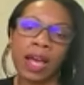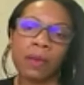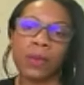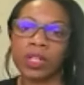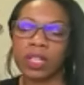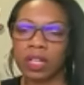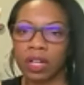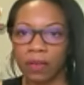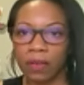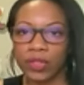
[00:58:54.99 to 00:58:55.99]
I would
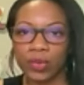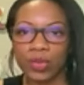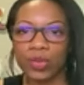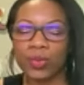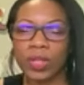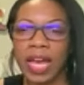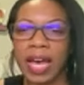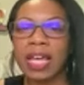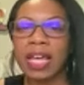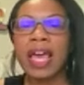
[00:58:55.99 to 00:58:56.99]
encourage you to do
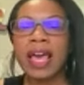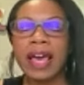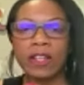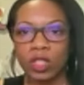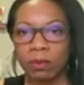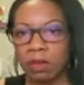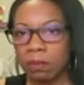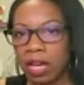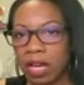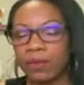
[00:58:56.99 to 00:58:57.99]
that and just be
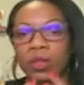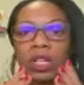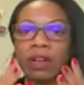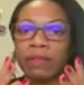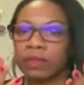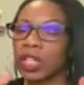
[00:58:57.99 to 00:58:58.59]
mindful of,